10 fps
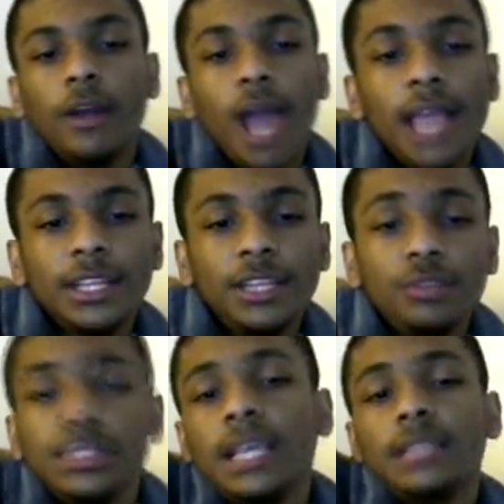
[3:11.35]
And did you
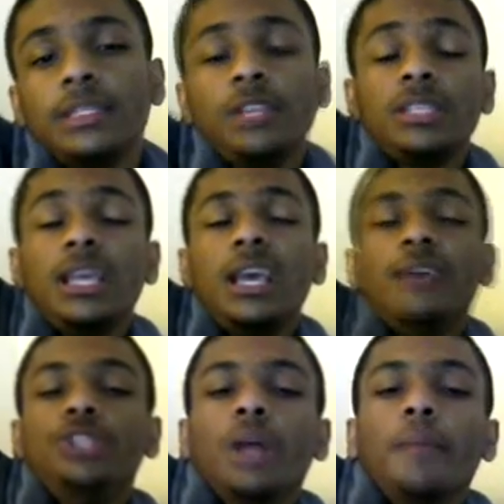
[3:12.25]
see
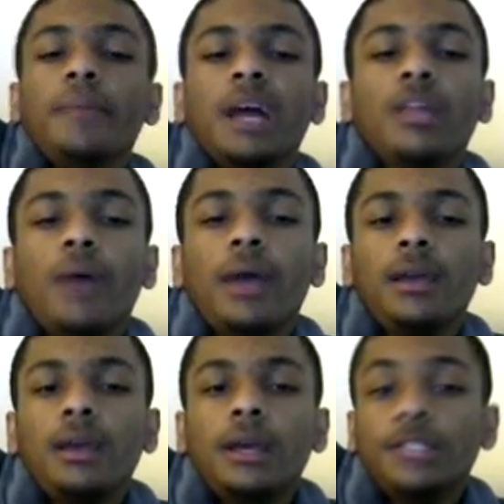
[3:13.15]
him jumping, by the way?